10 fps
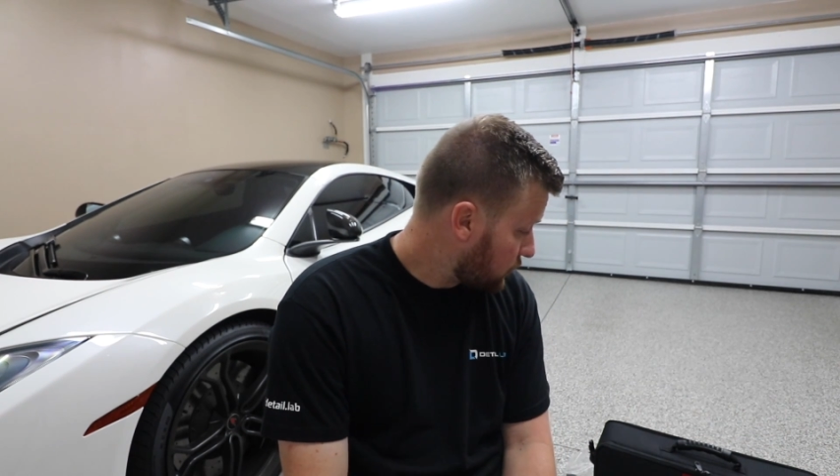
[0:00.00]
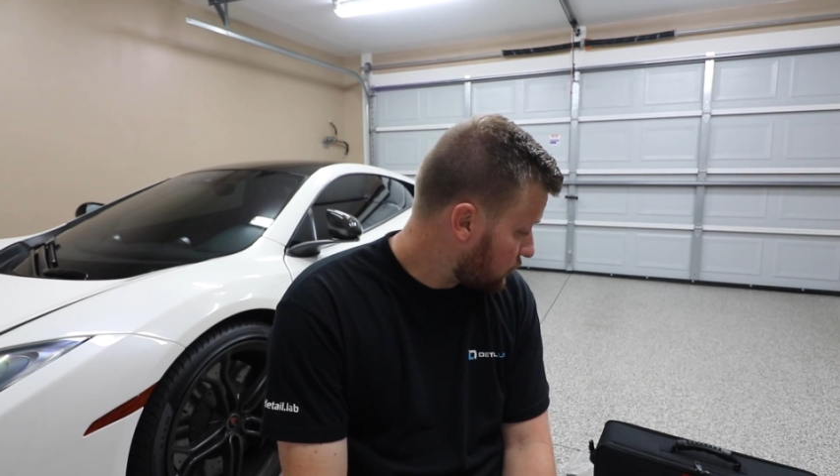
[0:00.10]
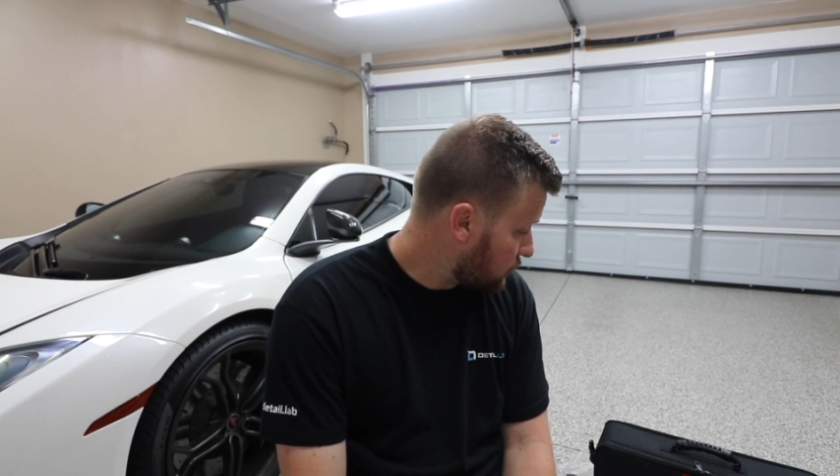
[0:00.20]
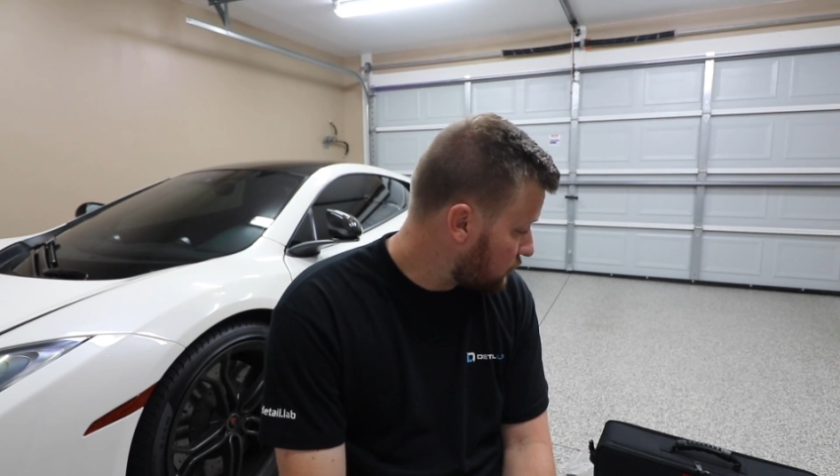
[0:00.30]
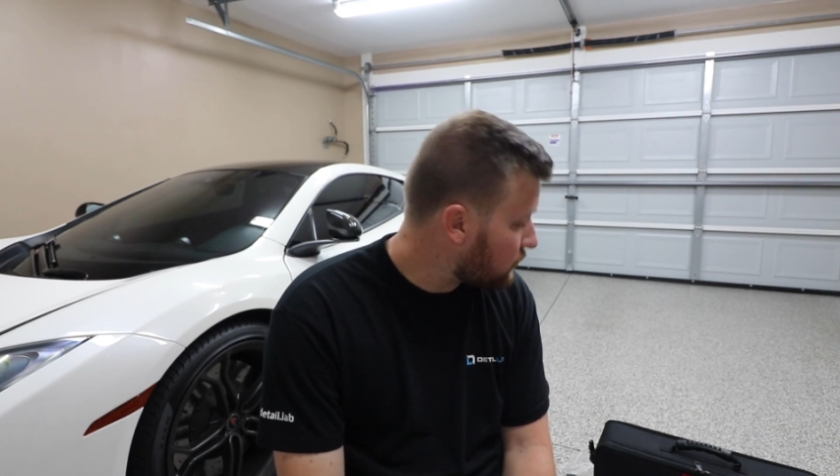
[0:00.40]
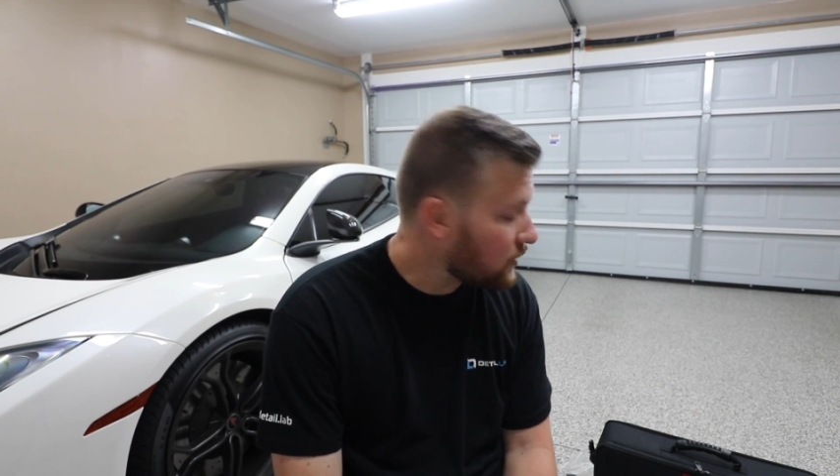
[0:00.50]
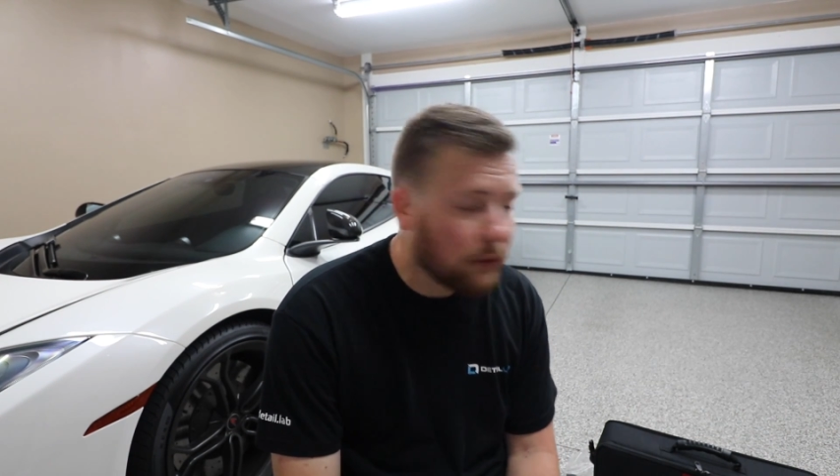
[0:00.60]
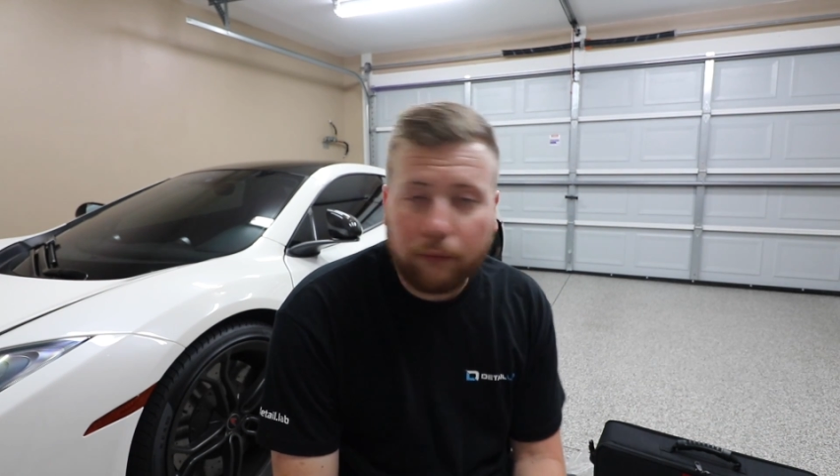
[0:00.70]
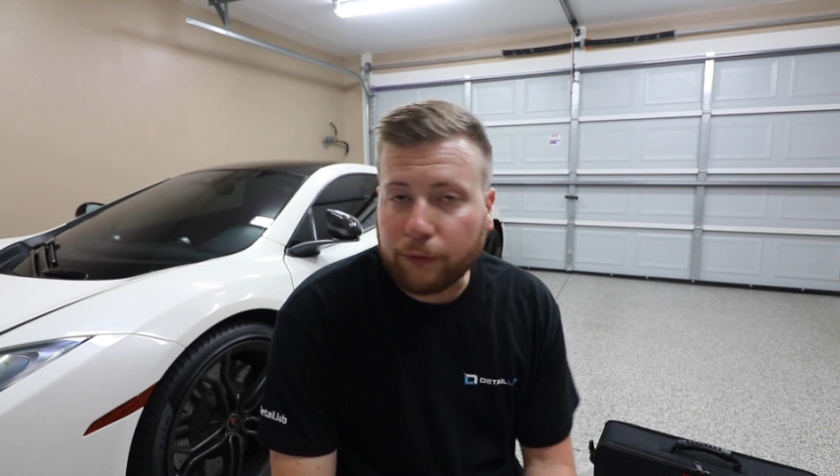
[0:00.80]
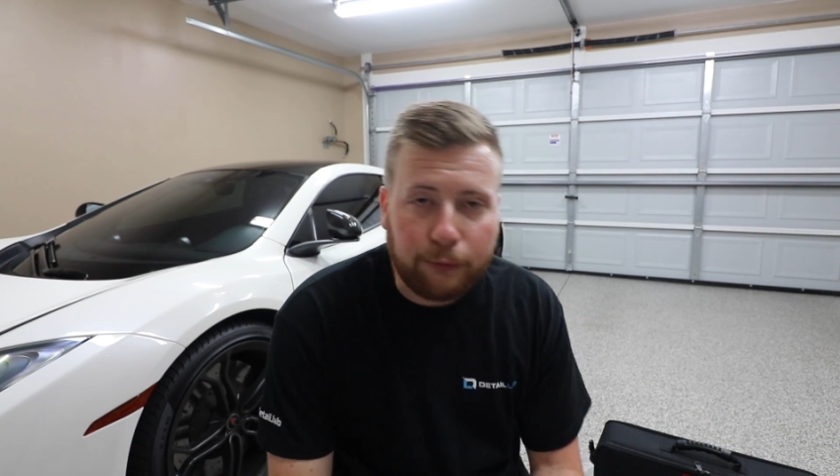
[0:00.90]
you're using
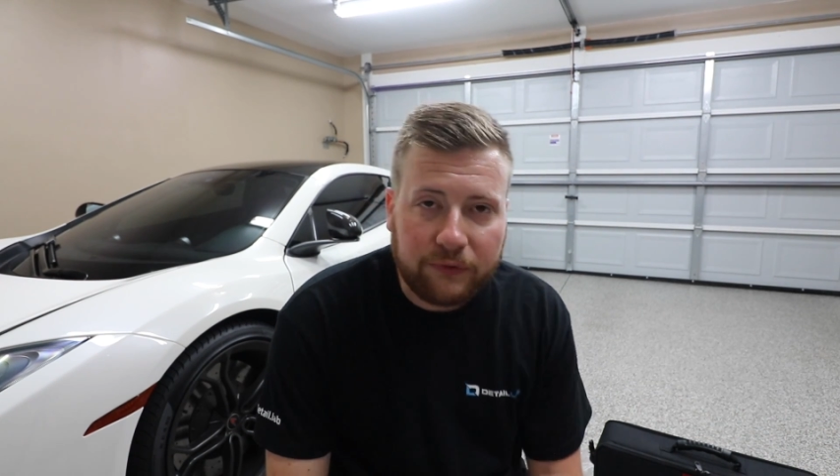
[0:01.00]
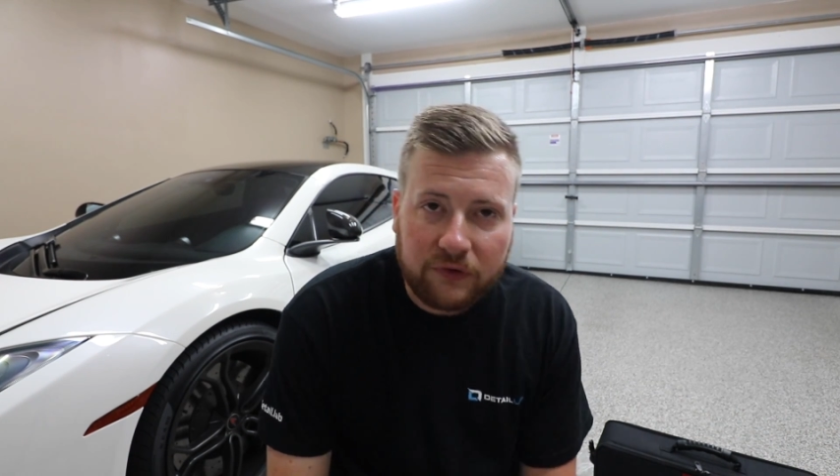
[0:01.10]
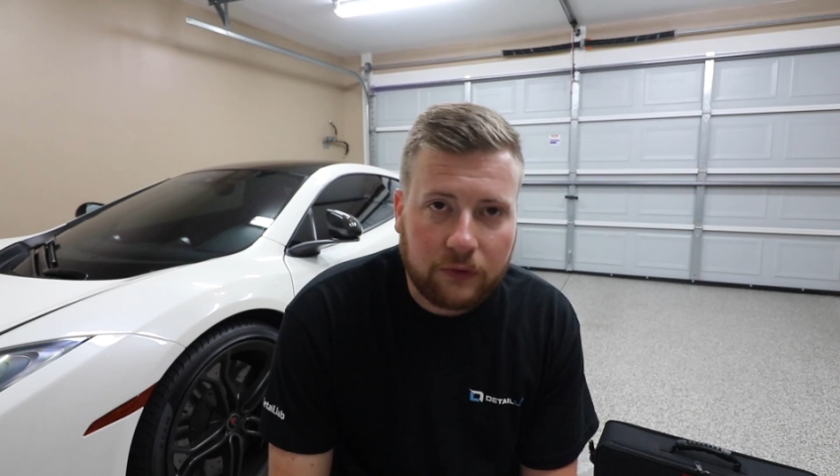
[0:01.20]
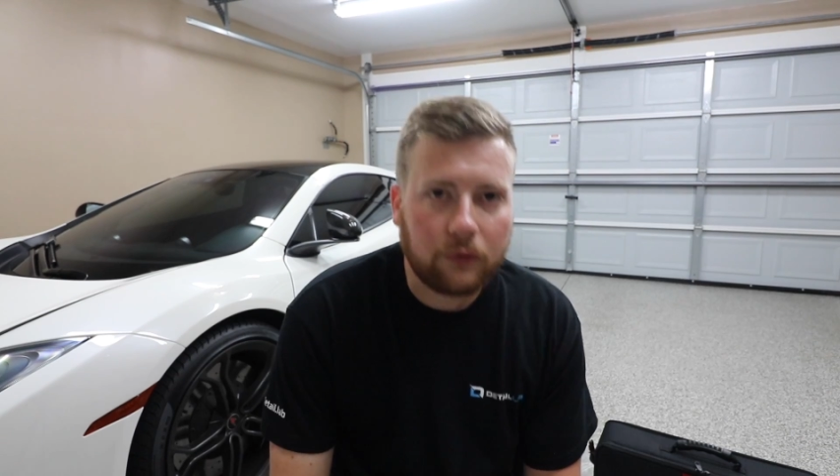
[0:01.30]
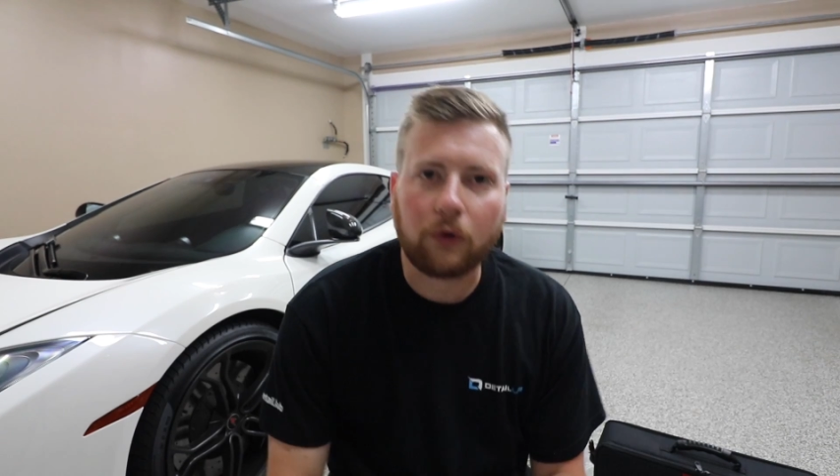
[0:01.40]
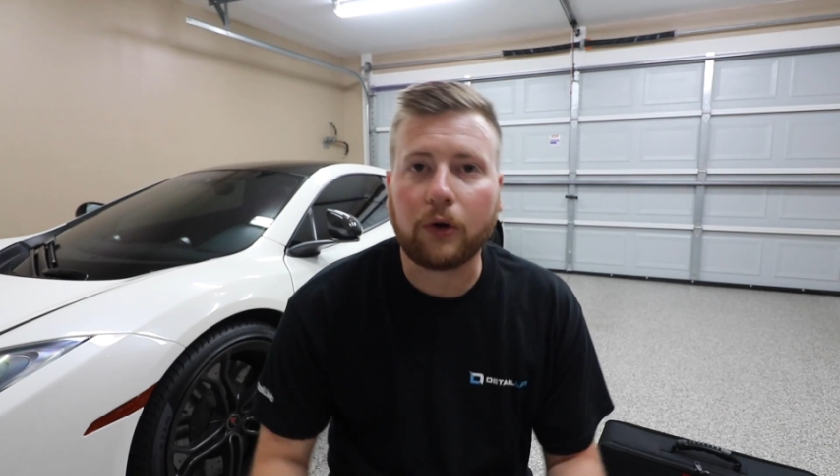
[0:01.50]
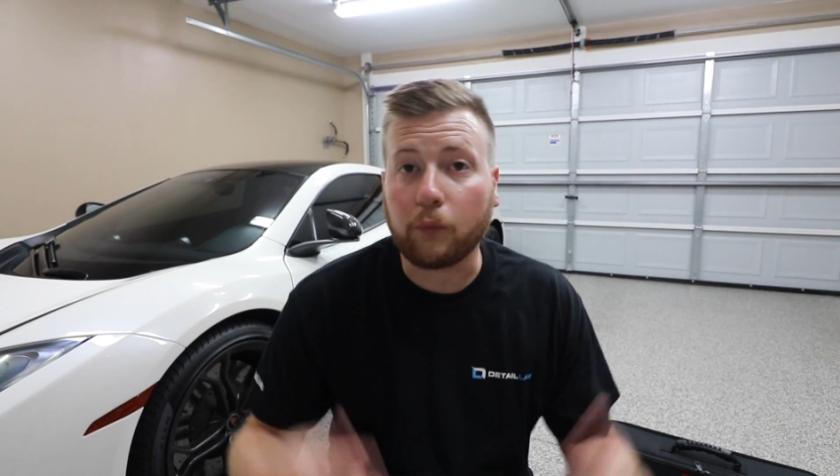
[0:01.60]
a Rupes or a